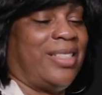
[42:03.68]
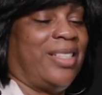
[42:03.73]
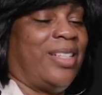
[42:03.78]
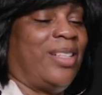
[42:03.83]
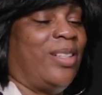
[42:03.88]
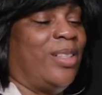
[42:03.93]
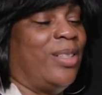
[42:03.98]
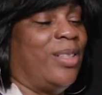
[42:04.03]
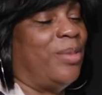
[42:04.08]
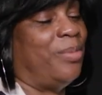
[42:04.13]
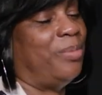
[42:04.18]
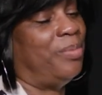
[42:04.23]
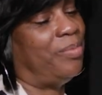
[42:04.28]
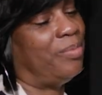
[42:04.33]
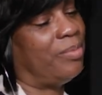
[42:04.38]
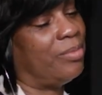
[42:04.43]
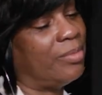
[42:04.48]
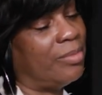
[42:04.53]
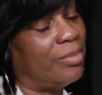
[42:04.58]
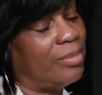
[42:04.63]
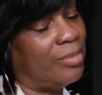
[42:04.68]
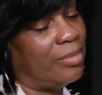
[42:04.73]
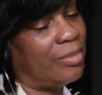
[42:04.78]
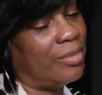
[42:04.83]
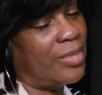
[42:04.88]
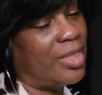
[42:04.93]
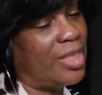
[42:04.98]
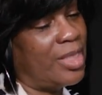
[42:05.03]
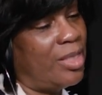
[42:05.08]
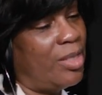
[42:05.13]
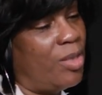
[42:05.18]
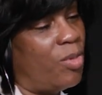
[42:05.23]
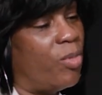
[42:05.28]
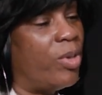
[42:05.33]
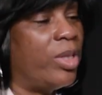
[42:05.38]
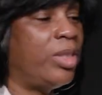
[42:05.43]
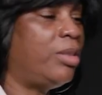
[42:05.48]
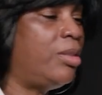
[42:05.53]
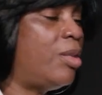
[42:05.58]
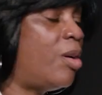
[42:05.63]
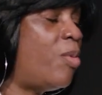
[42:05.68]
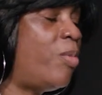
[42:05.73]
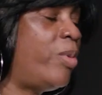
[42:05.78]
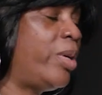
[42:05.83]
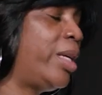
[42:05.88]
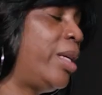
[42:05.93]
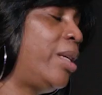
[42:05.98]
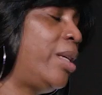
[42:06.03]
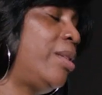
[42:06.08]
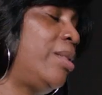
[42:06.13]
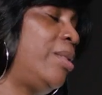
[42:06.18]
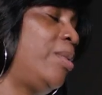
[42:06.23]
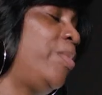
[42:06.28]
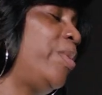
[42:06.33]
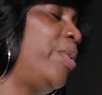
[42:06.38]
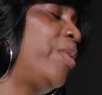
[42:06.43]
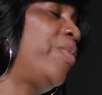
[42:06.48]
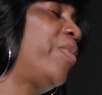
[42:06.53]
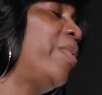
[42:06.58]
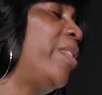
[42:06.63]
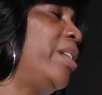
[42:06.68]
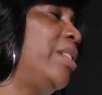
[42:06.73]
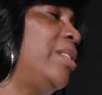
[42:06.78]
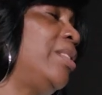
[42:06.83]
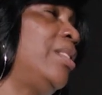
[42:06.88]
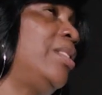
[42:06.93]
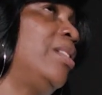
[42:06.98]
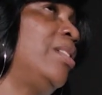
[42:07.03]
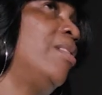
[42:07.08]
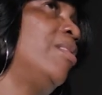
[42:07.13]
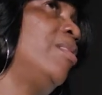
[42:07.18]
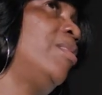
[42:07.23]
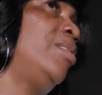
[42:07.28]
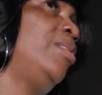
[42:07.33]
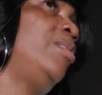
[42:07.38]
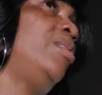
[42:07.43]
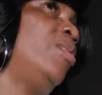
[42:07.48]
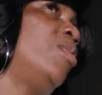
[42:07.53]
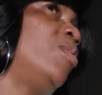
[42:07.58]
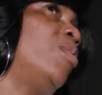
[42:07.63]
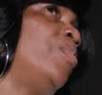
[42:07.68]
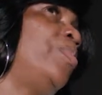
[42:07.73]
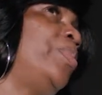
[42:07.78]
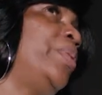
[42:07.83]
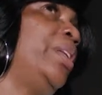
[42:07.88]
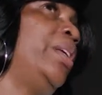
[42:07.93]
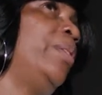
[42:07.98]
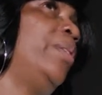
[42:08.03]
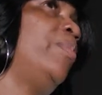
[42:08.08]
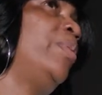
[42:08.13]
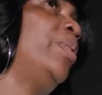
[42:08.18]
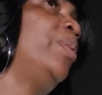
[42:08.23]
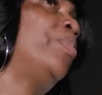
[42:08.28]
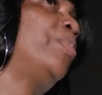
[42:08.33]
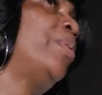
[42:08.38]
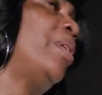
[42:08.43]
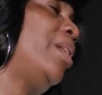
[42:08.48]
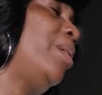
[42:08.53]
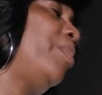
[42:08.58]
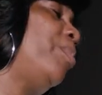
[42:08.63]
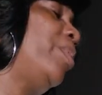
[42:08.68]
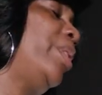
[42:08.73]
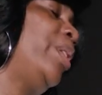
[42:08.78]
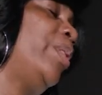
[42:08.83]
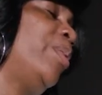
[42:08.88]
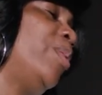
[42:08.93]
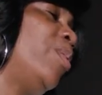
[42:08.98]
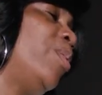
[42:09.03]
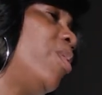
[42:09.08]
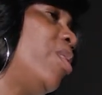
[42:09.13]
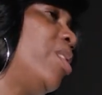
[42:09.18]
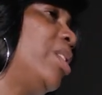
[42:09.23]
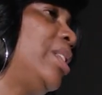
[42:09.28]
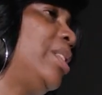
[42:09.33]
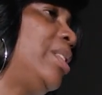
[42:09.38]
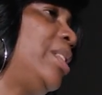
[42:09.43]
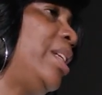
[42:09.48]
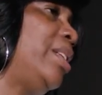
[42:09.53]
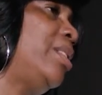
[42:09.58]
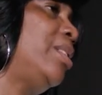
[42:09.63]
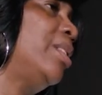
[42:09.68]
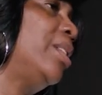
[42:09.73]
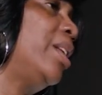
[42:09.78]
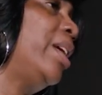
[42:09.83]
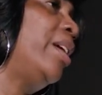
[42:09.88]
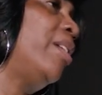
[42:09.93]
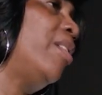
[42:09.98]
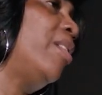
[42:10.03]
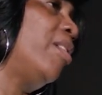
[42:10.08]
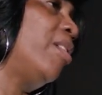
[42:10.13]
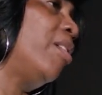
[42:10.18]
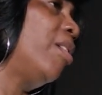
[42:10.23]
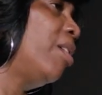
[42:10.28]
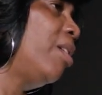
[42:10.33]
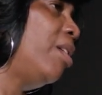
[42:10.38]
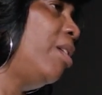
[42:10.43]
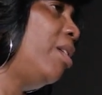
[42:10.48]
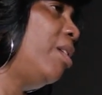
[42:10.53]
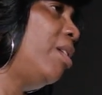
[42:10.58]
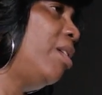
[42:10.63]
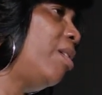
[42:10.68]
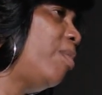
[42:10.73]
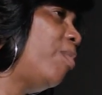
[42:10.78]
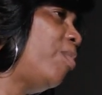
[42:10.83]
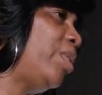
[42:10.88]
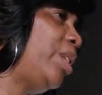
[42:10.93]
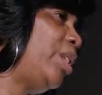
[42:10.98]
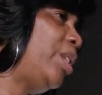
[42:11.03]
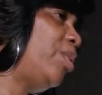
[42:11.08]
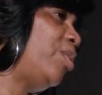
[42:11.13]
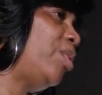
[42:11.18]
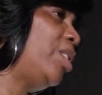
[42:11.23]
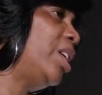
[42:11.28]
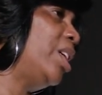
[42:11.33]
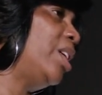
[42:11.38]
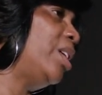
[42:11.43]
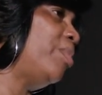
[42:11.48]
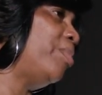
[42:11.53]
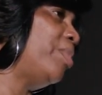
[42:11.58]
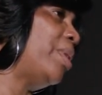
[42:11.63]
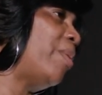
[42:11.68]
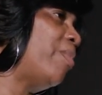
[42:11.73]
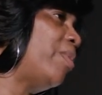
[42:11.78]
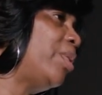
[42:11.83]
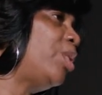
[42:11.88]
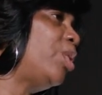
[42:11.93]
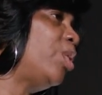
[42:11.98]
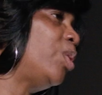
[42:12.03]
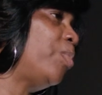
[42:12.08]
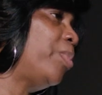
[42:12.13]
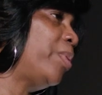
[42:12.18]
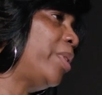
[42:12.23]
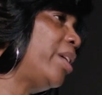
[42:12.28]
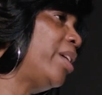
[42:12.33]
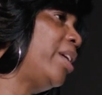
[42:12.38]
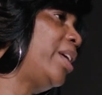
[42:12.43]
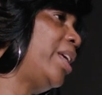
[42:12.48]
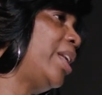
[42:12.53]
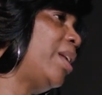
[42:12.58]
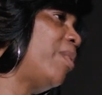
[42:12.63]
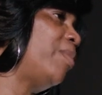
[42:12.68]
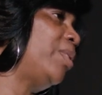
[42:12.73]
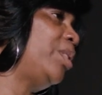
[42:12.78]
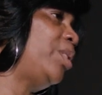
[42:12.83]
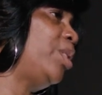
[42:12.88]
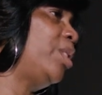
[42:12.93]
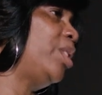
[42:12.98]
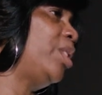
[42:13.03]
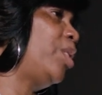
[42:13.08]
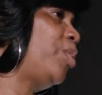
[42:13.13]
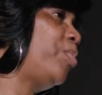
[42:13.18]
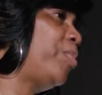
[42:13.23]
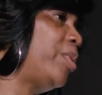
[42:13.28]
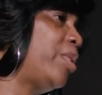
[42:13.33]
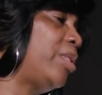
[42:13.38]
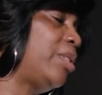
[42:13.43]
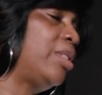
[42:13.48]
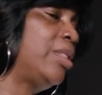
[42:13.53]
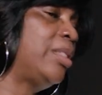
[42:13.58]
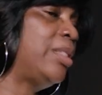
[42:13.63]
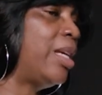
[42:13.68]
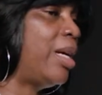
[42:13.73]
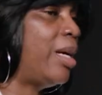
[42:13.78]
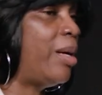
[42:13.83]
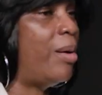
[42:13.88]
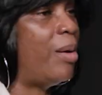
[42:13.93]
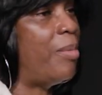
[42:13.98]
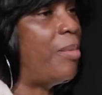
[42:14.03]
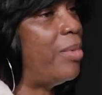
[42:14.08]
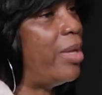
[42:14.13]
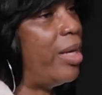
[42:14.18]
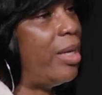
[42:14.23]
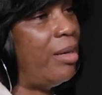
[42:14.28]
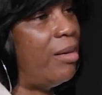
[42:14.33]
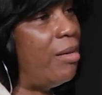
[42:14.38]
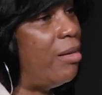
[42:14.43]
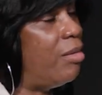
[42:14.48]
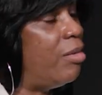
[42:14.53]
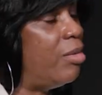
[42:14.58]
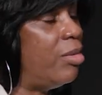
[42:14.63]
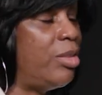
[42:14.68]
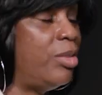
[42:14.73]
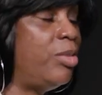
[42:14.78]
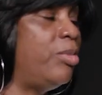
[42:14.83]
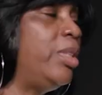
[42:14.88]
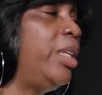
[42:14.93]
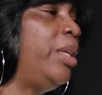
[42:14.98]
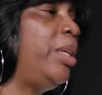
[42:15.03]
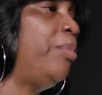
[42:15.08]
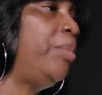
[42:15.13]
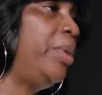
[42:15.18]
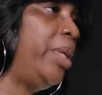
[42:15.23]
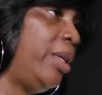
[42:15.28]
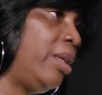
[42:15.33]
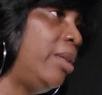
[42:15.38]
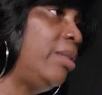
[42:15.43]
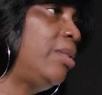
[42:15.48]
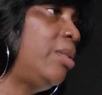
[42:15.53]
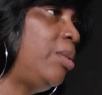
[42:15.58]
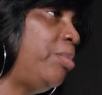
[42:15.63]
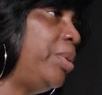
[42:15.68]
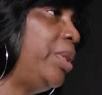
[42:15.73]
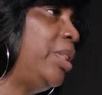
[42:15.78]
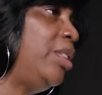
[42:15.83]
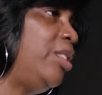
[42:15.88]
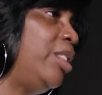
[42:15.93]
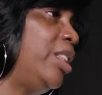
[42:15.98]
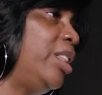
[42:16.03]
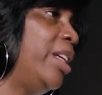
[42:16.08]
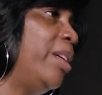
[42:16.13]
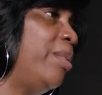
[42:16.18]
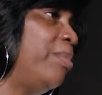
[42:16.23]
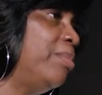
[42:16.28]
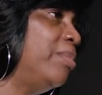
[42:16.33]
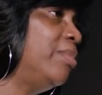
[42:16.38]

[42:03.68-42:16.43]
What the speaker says: well, you know, because we were friends, he goes, you know, Penny, we'll probably bring you an organization later when you're done, but I want you to play again. I want you to experience a good time. I'm like, no, you need me to be the GM.